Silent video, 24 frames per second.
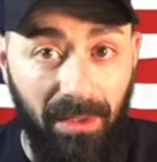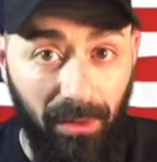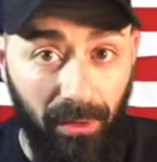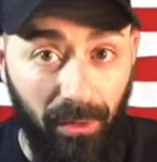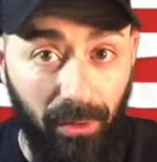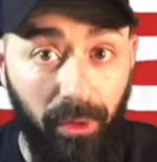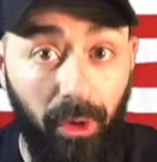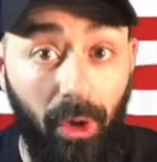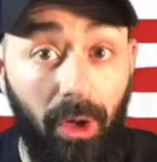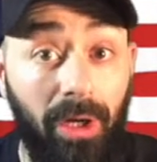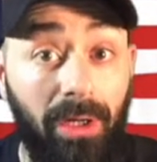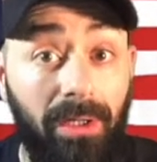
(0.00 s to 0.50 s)

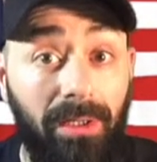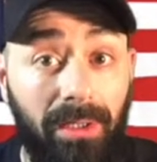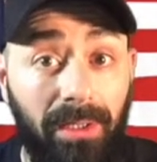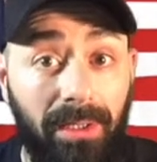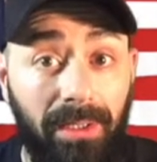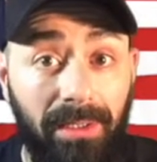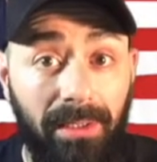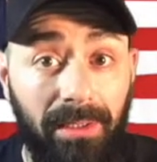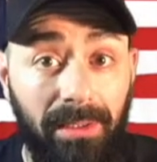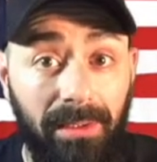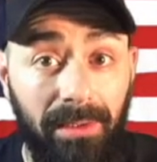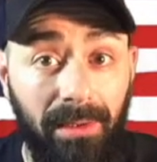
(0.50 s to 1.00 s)
look
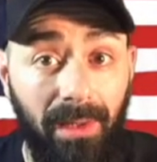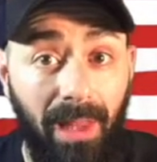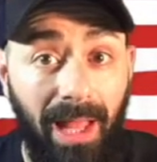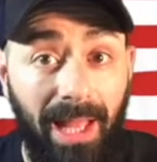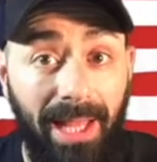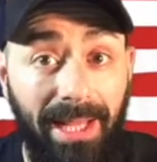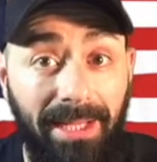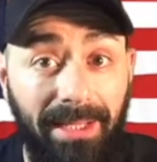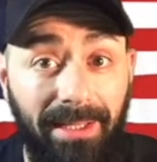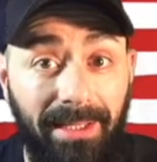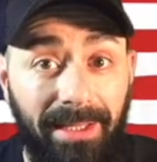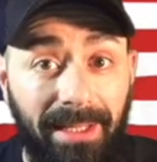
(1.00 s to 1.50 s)

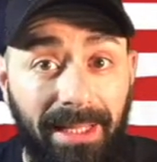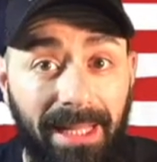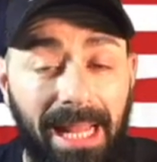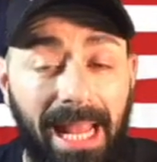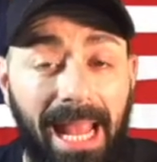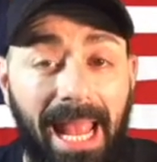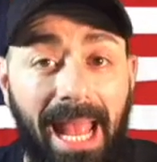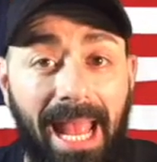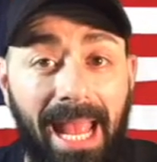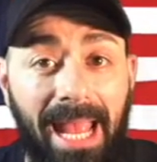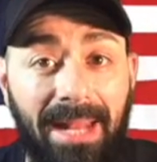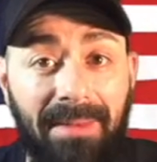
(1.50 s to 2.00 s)
like,
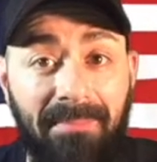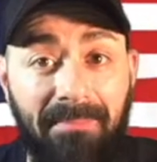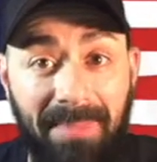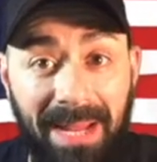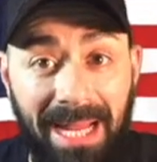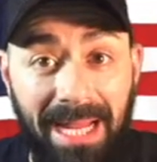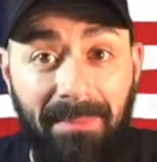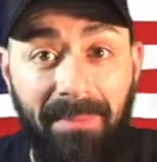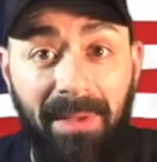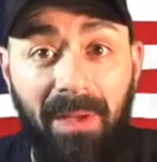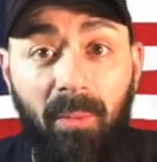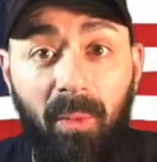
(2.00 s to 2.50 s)
and
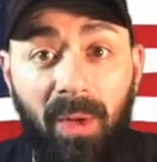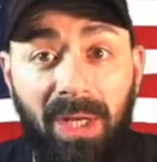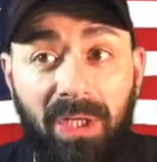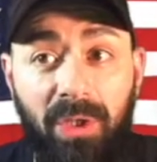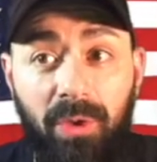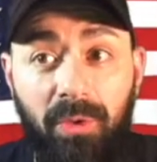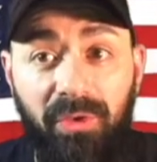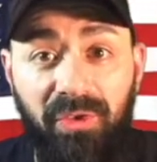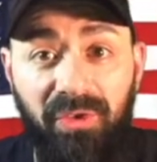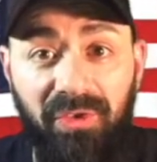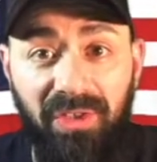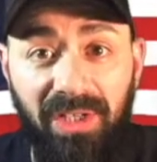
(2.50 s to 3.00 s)
maybe when
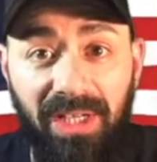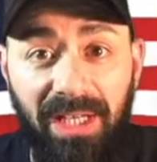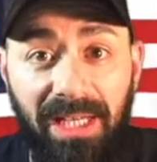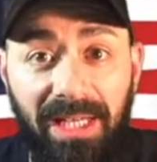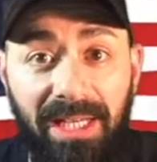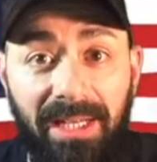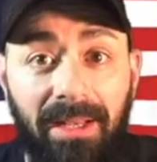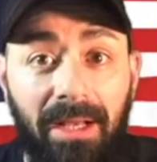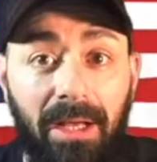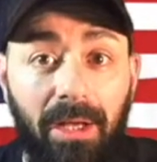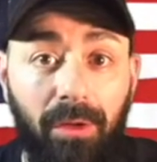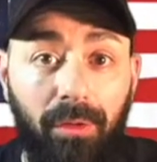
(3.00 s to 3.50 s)
you
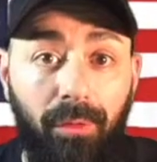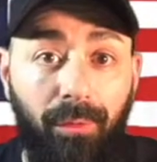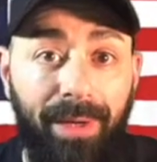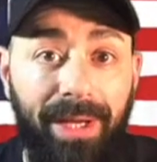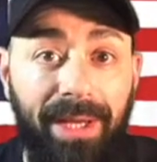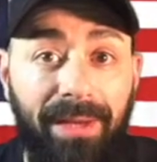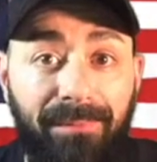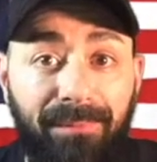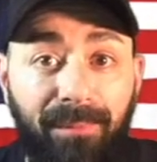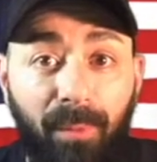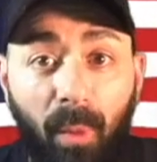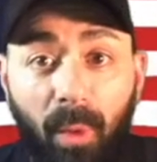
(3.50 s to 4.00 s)
see
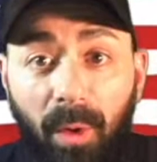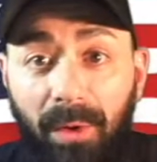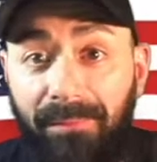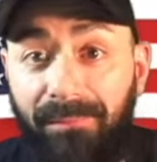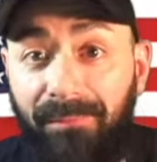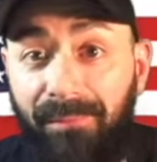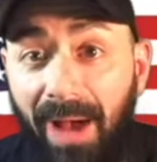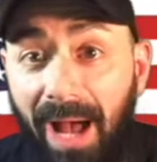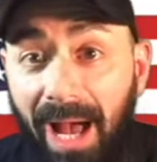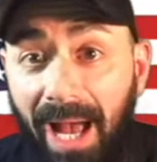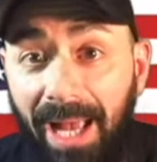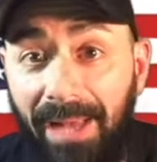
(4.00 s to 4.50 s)
3, 4,
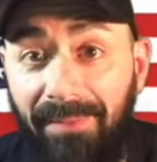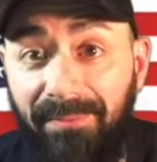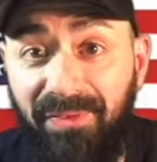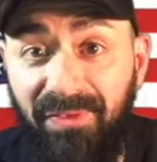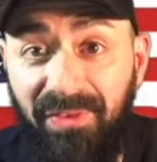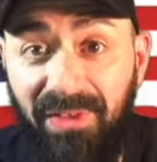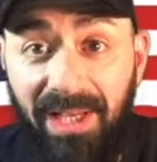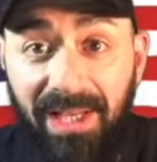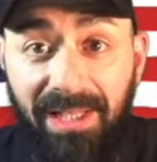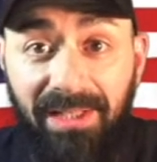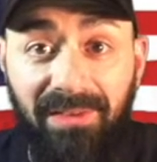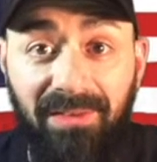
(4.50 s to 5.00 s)
5,
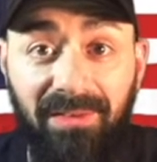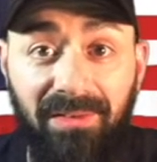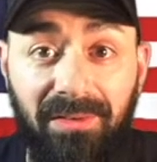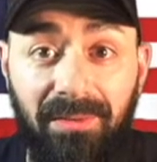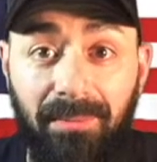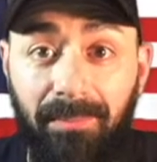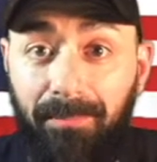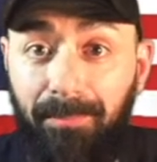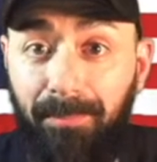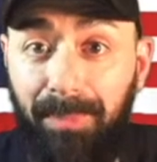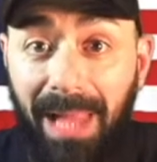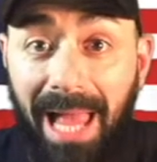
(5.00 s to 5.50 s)
6
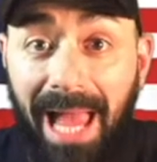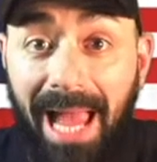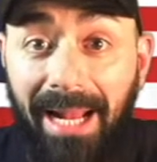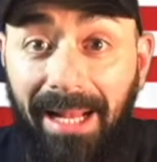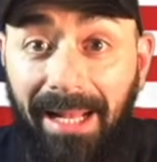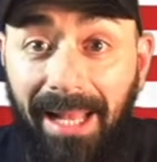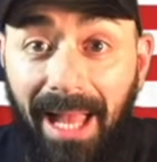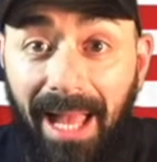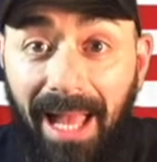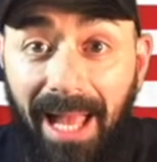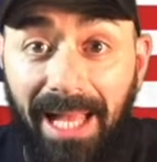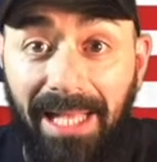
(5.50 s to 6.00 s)
black
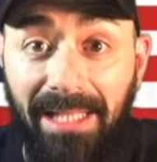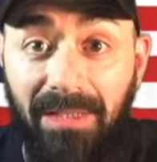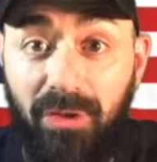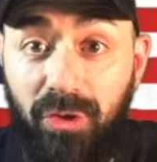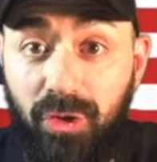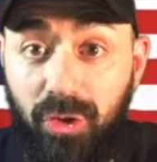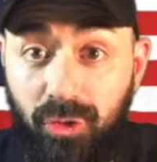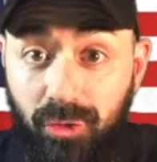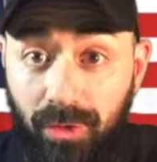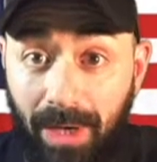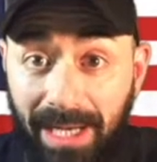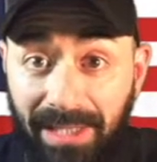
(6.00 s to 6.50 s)
guys
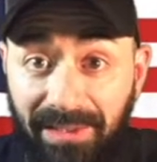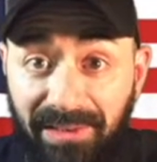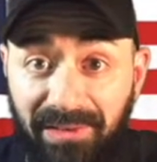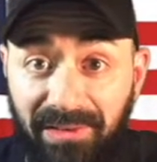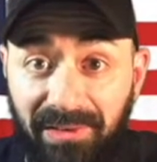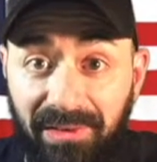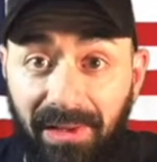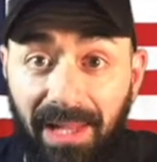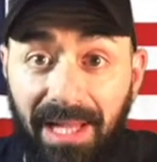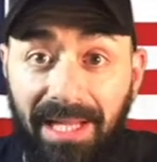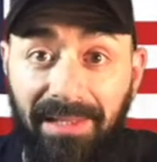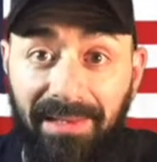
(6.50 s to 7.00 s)

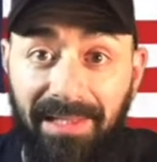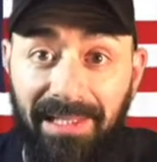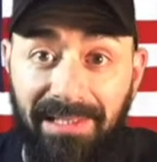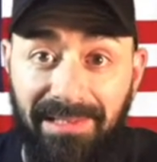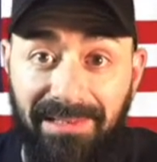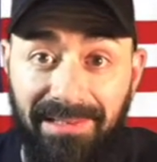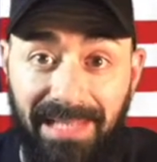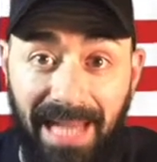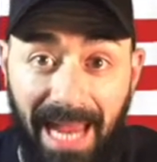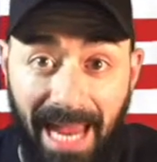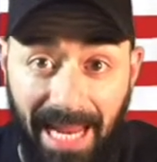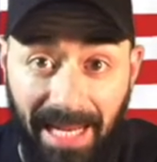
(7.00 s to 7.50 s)
dressed like these
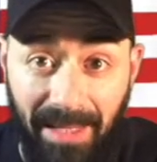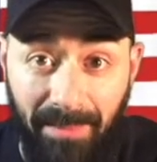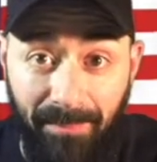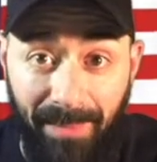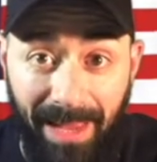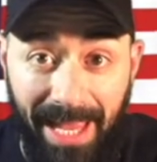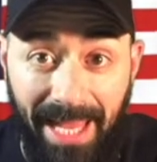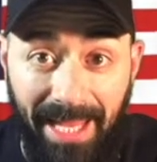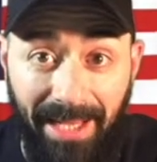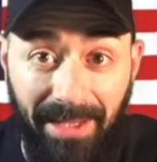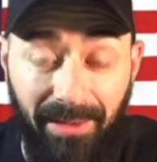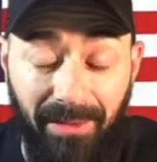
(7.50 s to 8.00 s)

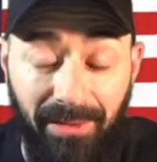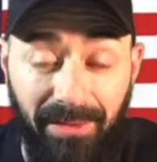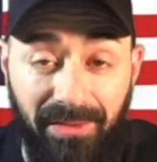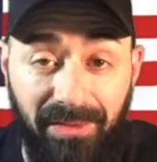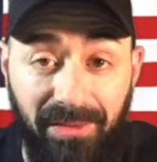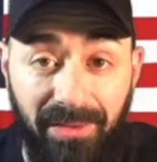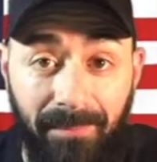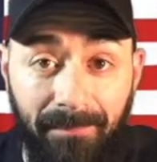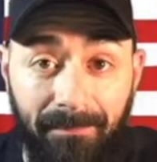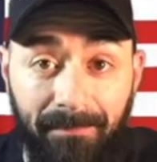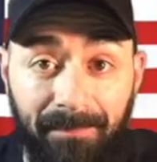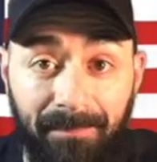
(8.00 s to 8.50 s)
gangbangers,